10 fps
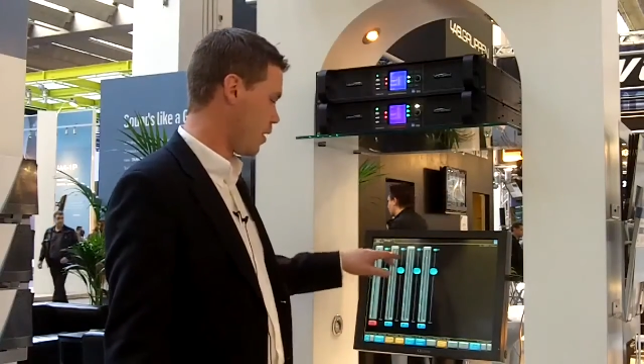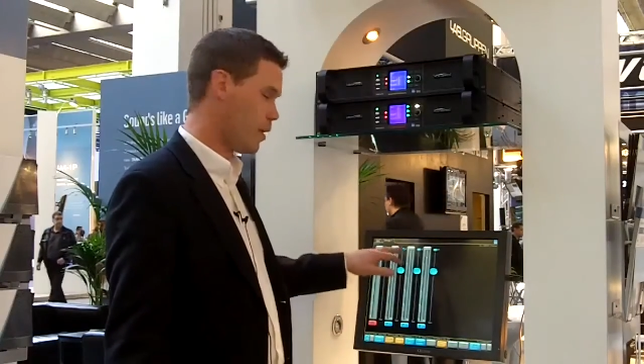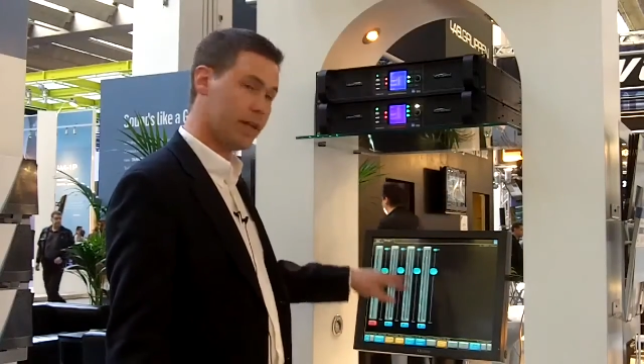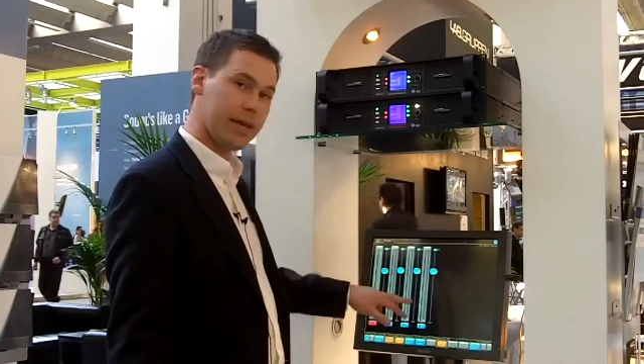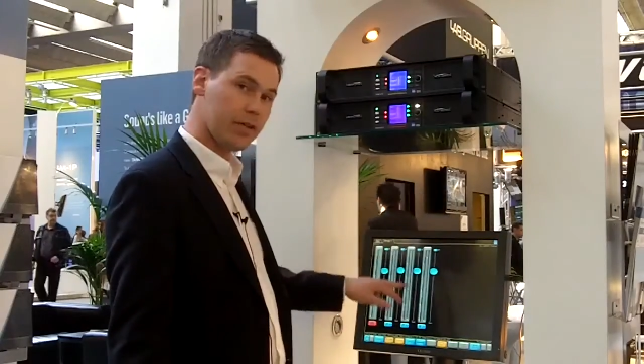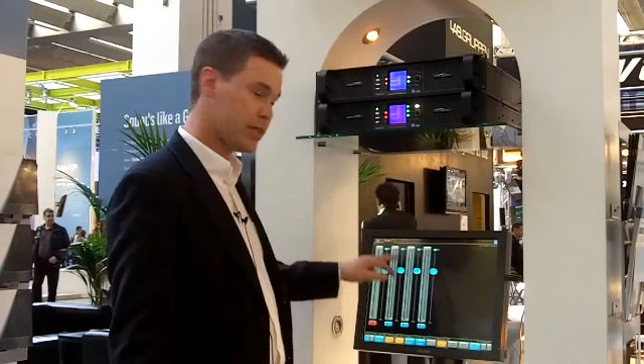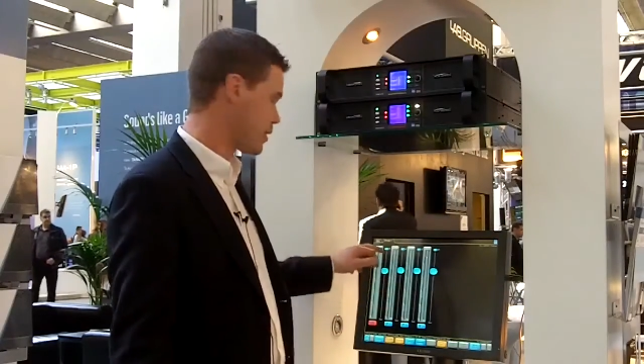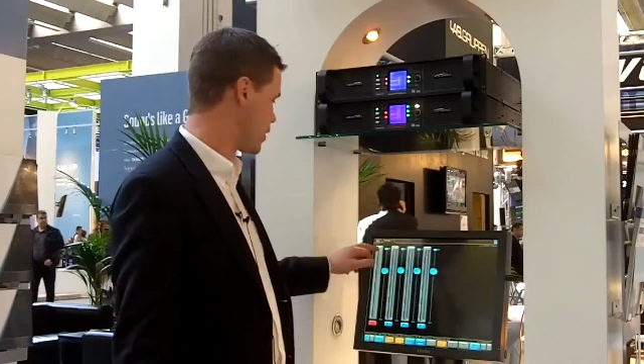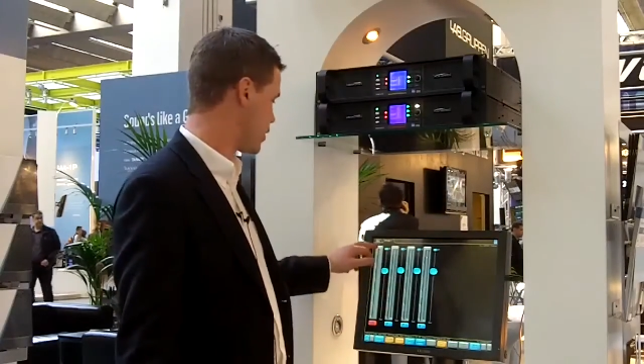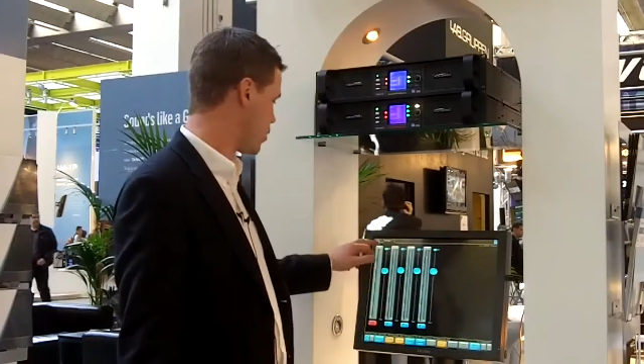
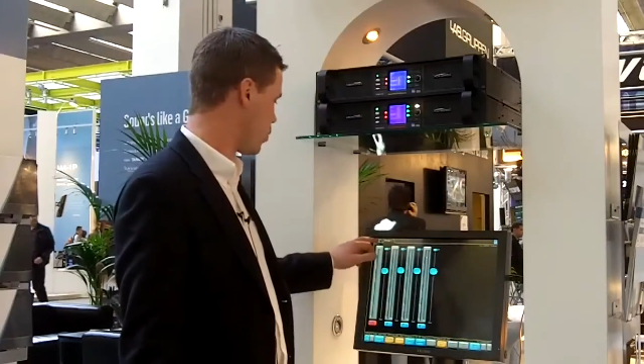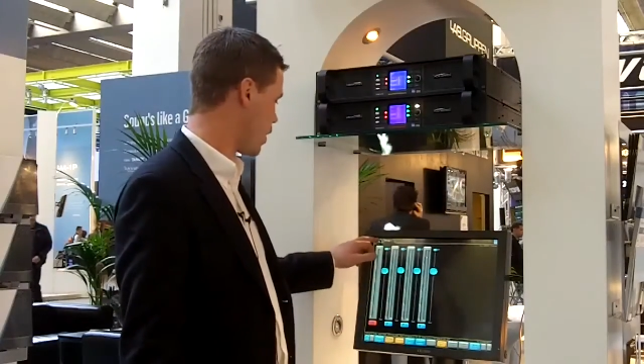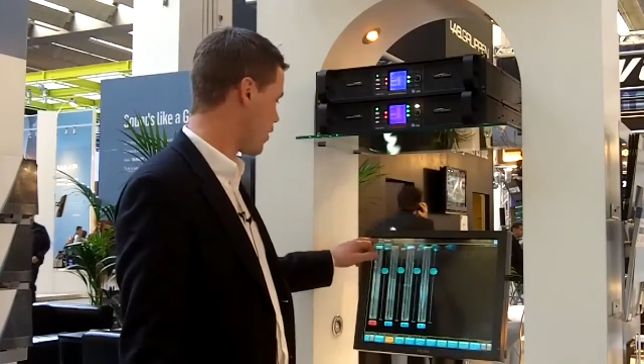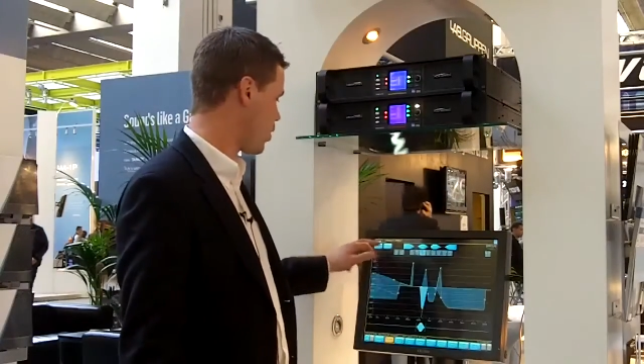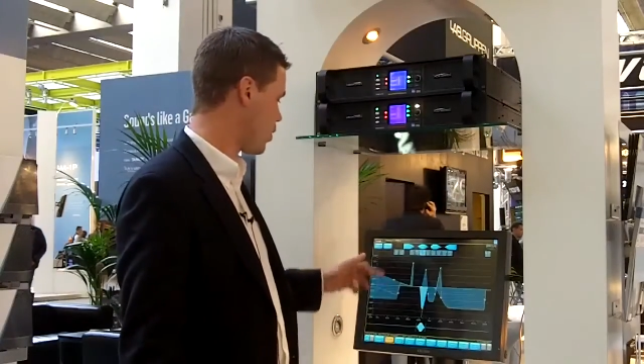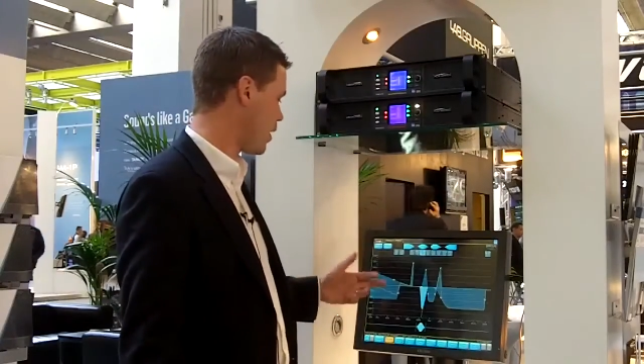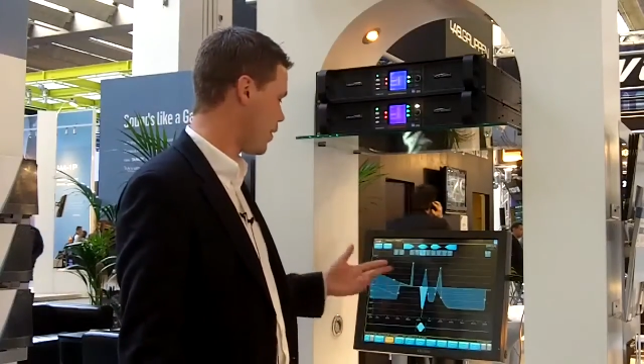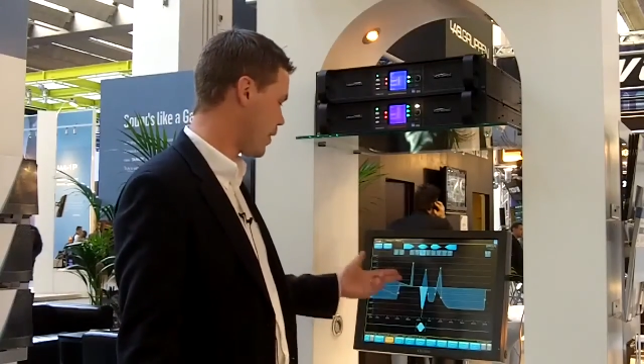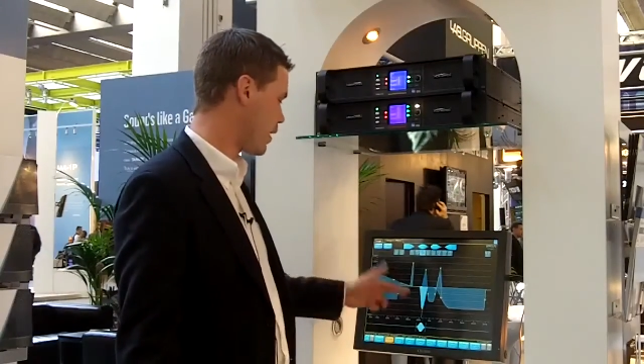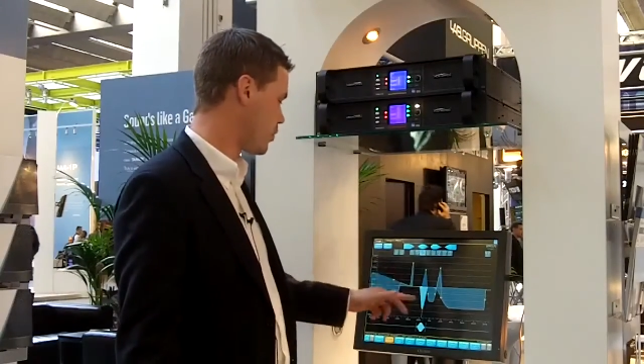levels or whatever
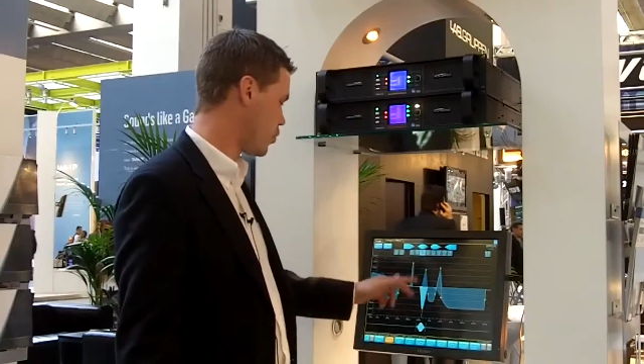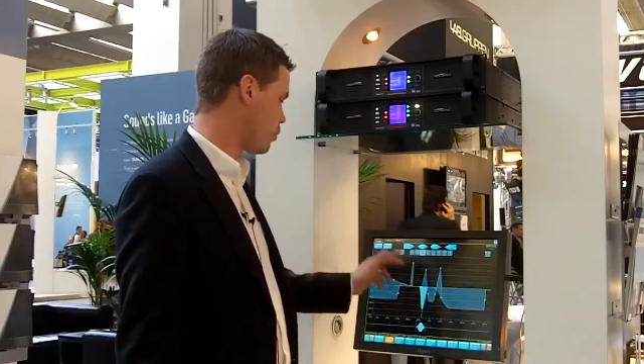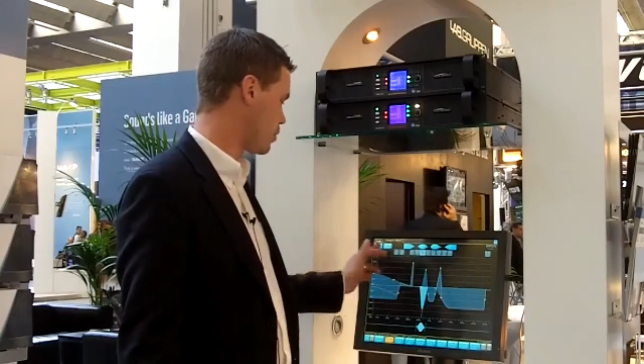in that group.